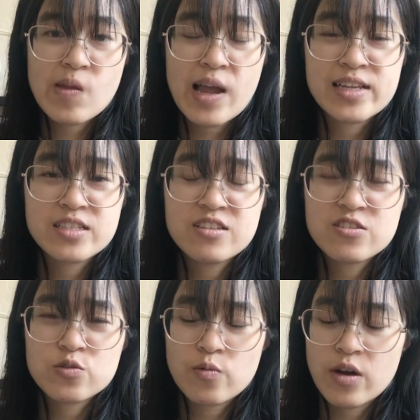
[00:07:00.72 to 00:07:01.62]
I did the
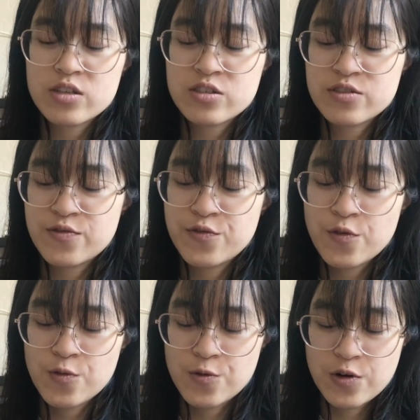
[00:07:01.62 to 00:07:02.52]
swatch
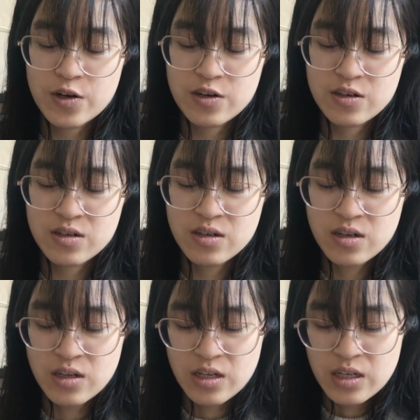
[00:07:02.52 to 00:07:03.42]
for
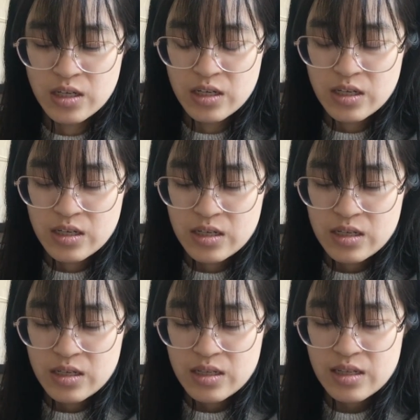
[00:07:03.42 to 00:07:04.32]

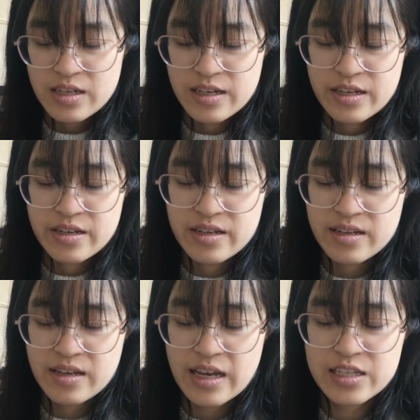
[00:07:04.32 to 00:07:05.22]
like
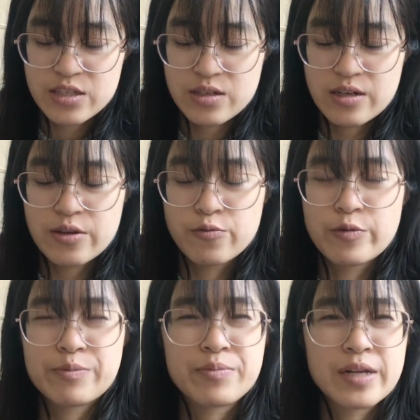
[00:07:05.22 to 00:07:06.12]
as a like
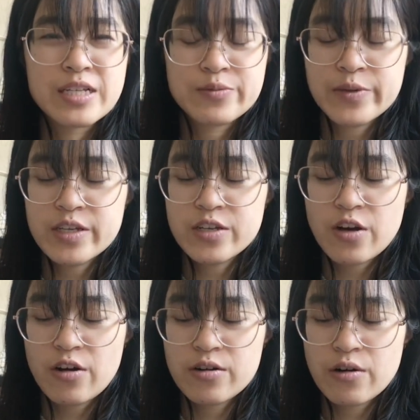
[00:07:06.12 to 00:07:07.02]
replacement
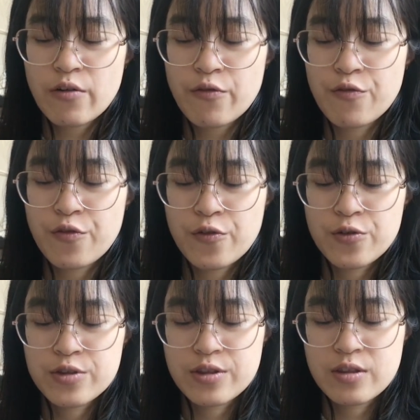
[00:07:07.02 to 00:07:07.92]
yarn
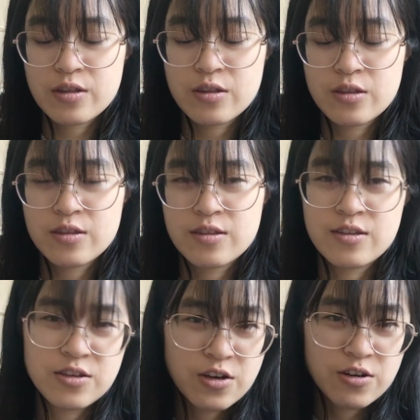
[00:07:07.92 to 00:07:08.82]
for
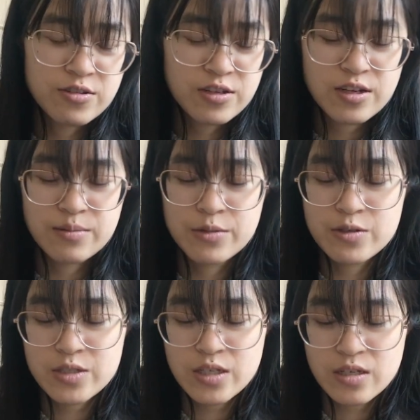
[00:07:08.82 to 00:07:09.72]
the yarn that I'm
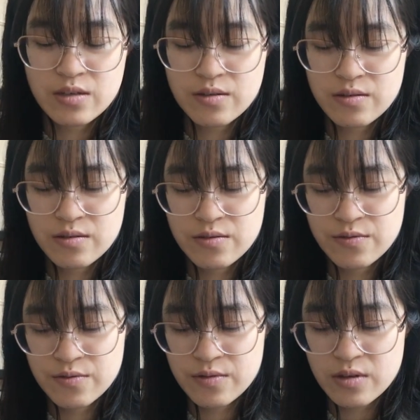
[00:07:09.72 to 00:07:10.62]
using
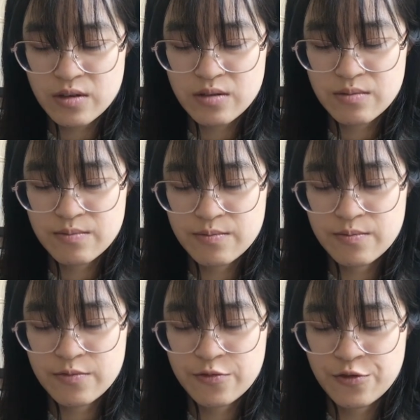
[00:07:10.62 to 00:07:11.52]

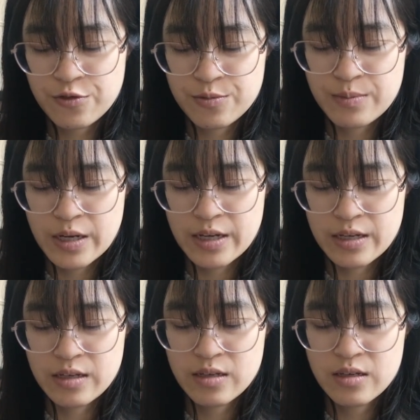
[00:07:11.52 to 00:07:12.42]
for
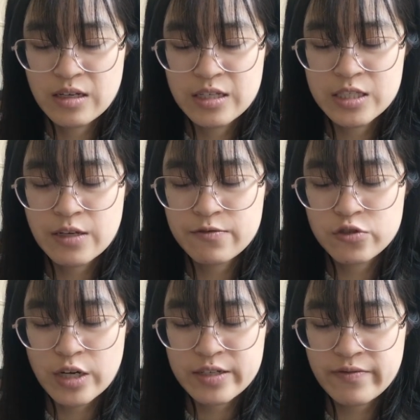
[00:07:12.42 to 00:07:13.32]
my
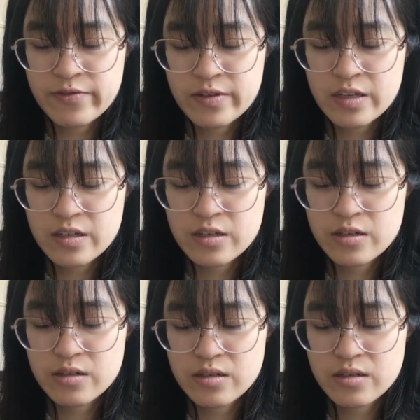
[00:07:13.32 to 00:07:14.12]
self-drafted